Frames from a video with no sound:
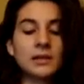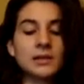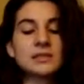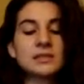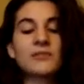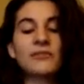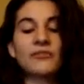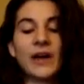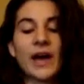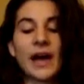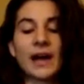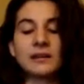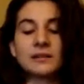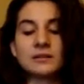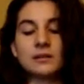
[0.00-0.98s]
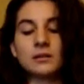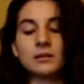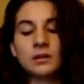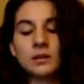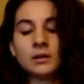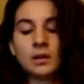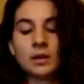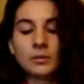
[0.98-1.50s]
This is a fact, and
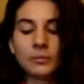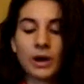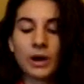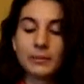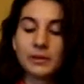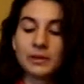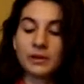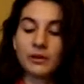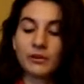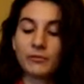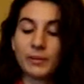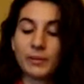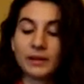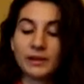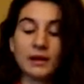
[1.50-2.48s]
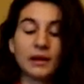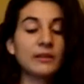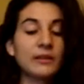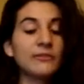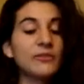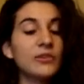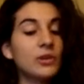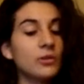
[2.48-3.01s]
probably there have been not a
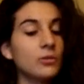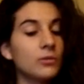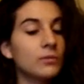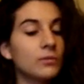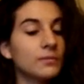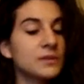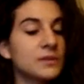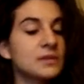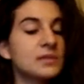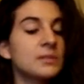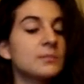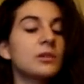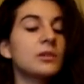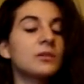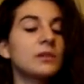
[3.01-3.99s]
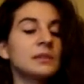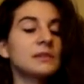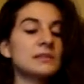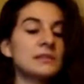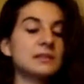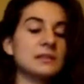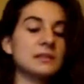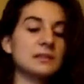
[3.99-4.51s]
few similar
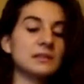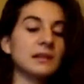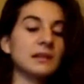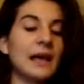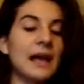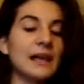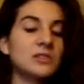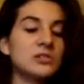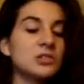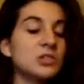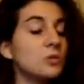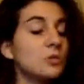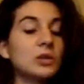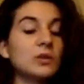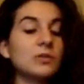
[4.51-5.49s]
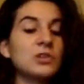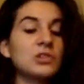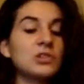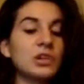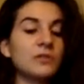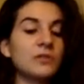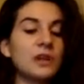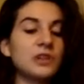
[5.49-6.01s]
instances in the last 2 or 3
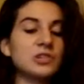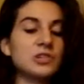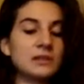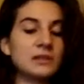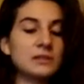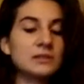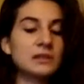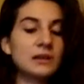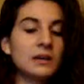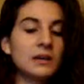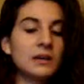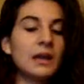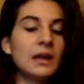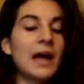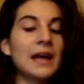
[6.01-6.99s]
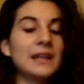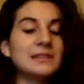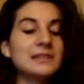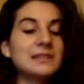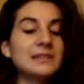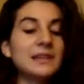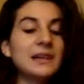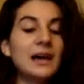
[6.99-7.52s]
generations.
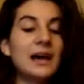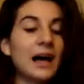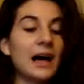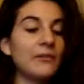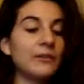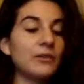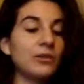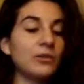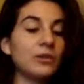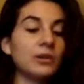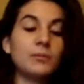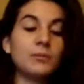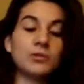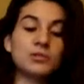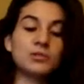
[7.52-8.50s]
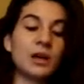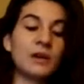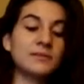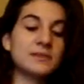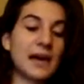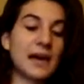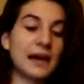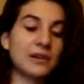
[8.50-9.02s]
Adelia Ivanovna
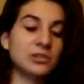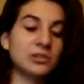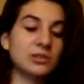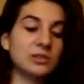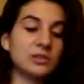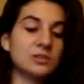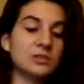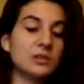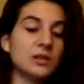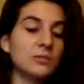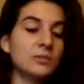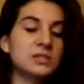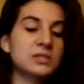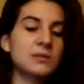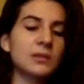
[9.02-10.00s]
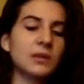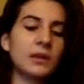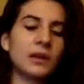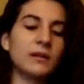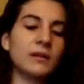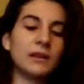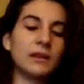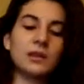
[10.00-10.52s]
Mozlov's actions were
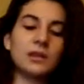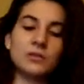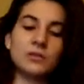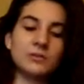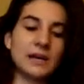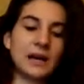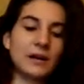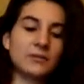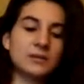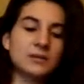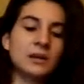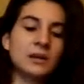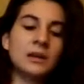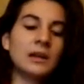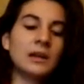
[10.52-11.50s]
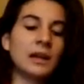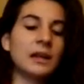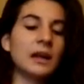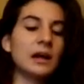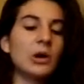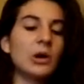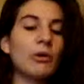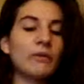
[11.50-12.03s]
similarly, no doubt, an
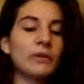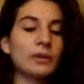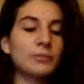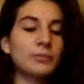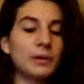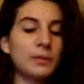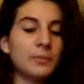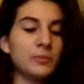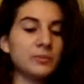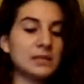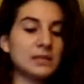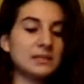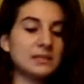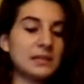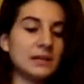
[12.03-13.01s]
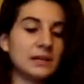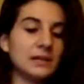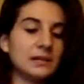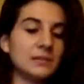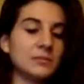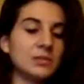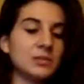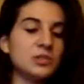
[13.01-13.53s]
echo of other people's
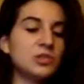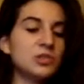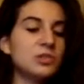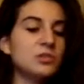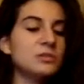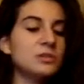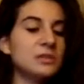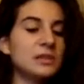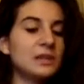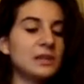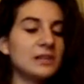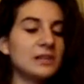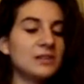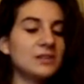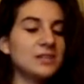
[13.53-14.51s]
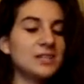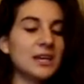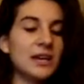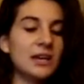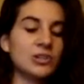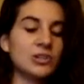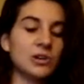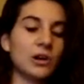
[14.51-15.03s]
ideas, and was due to the
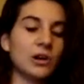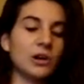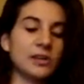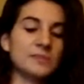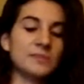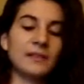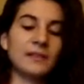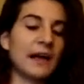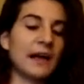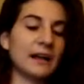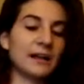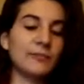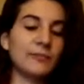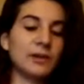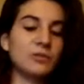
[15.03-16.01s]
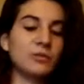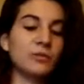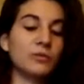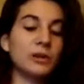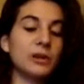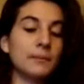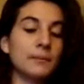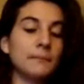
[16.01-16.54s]
irritation caused by lack of mental
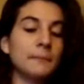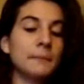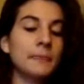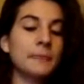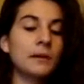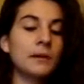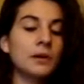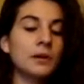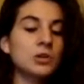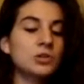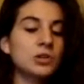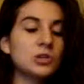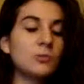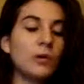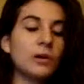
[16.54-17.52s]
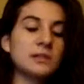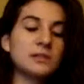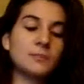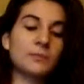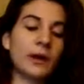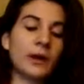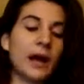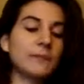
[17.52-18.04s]
freedom. She
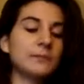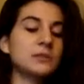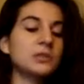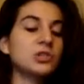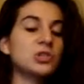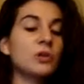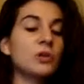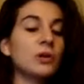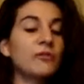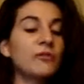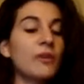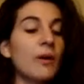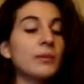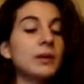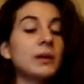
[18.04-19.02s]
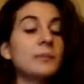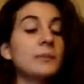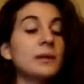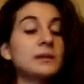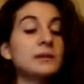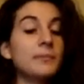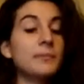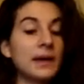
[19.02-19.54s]
wanted, perhaps, to show her feminine
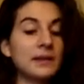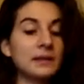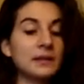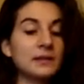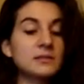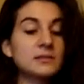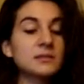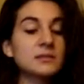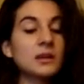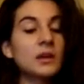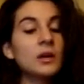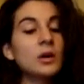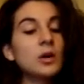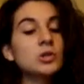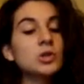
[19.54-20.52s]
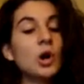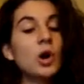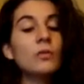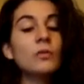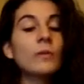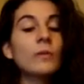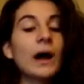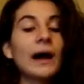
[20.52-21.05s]
independence, to
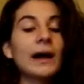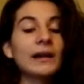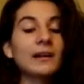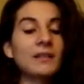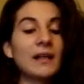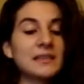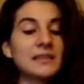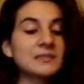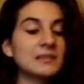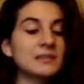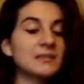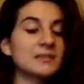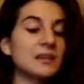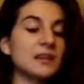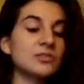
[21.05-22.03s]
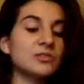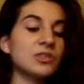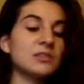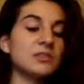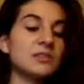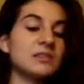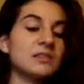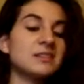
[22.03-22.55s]
override class
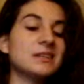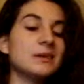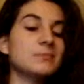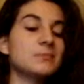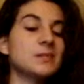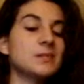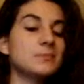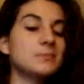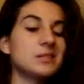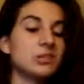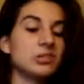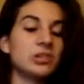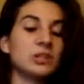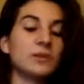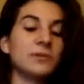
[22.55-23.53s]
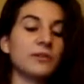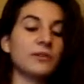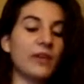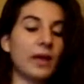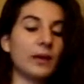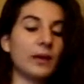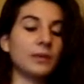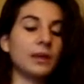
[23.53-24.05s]
distinctions and disposition of her
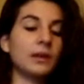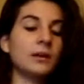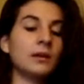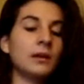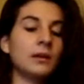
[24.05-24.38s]
family,